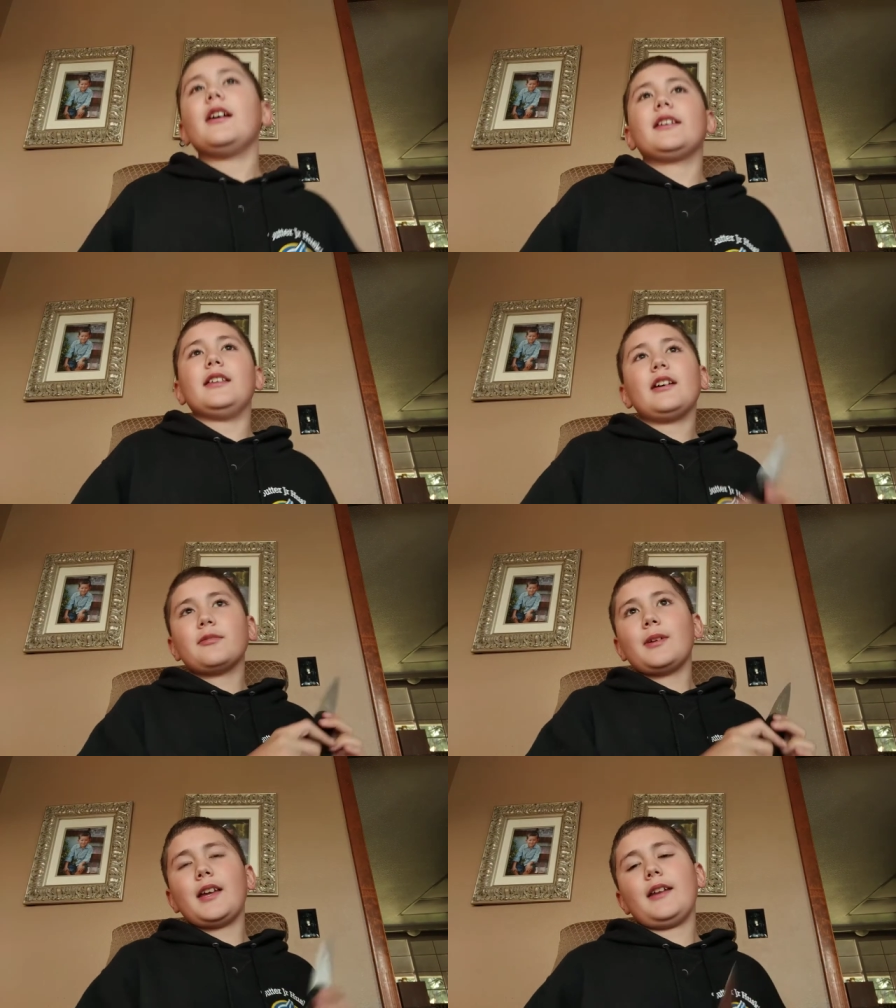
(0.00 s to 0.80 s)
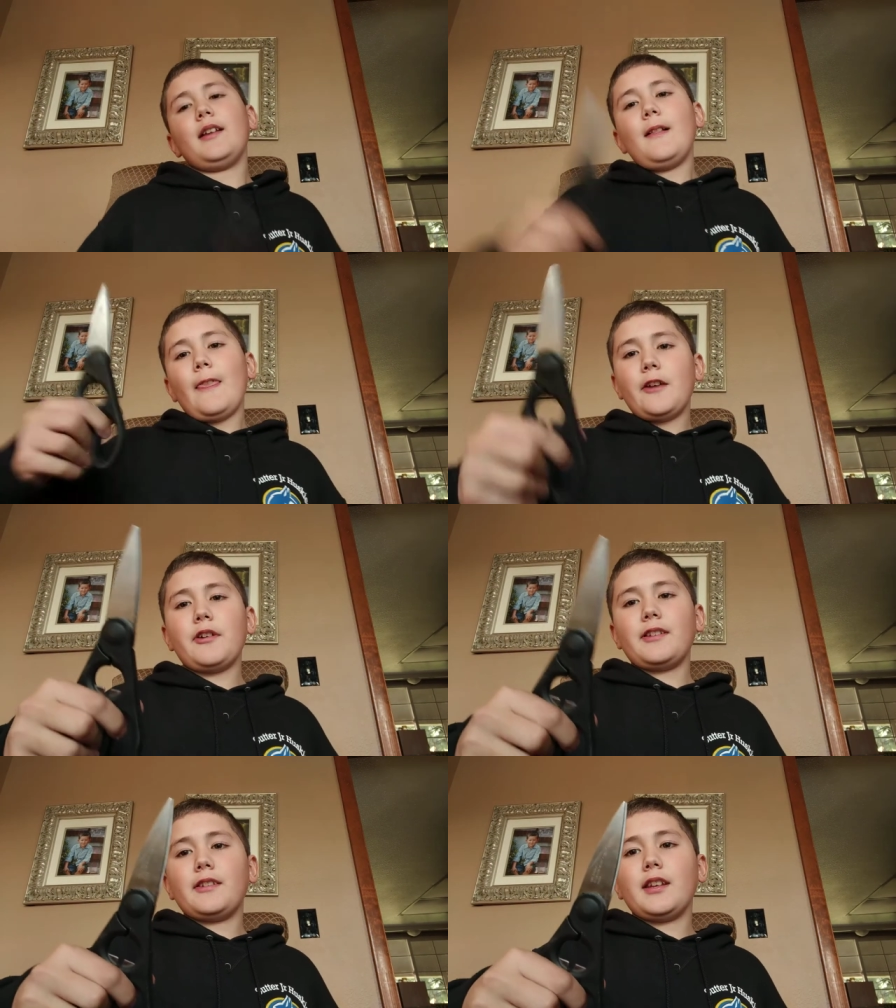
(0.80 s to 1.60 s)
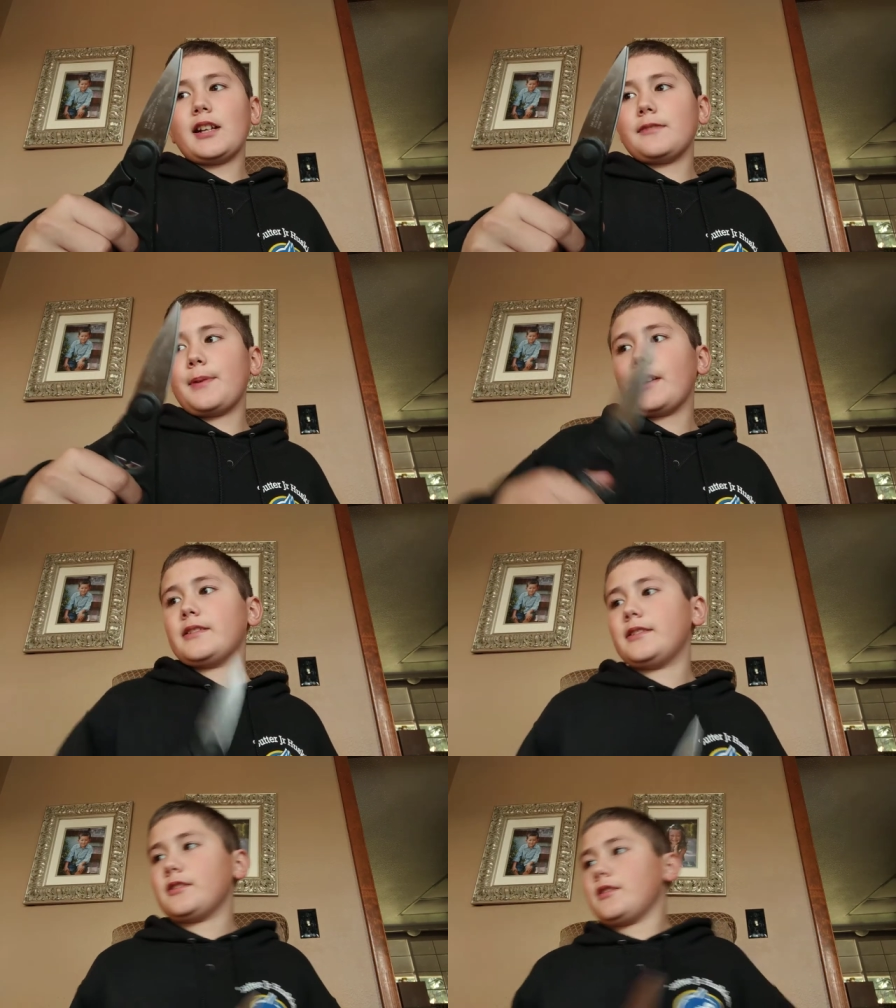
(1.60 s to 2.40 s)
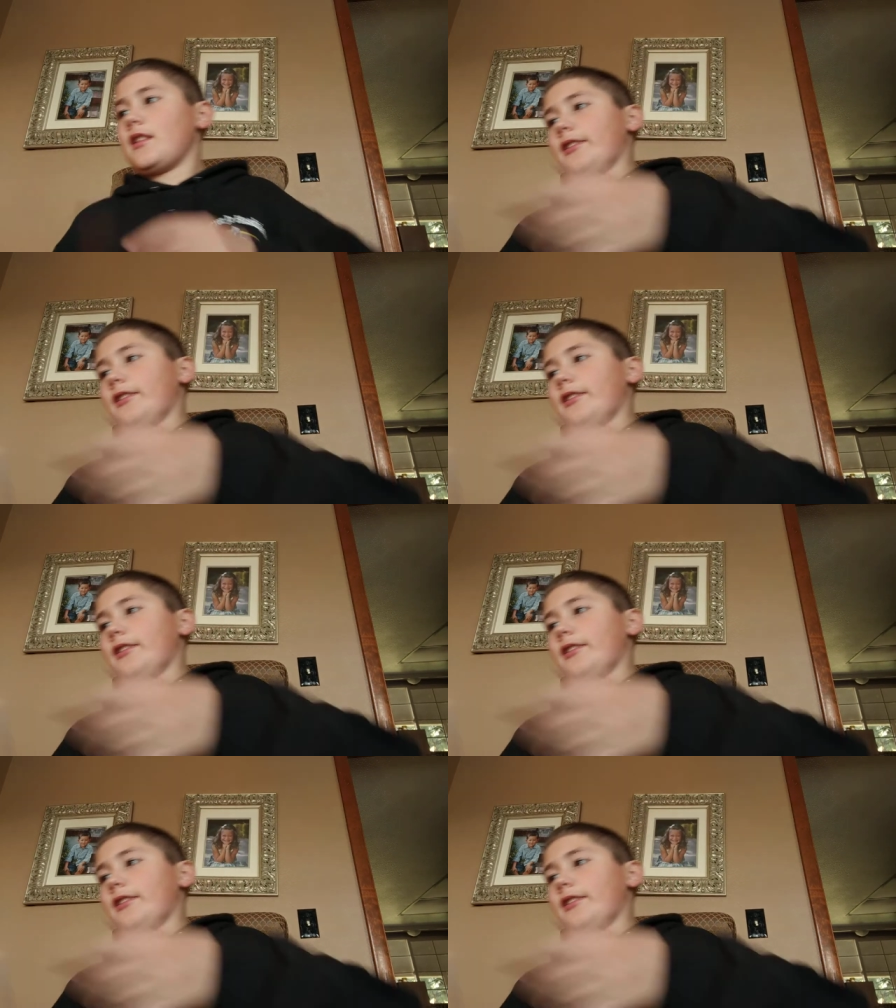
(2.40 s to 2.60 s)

Okay, that was my dad. Anyways, got the pair of scissors.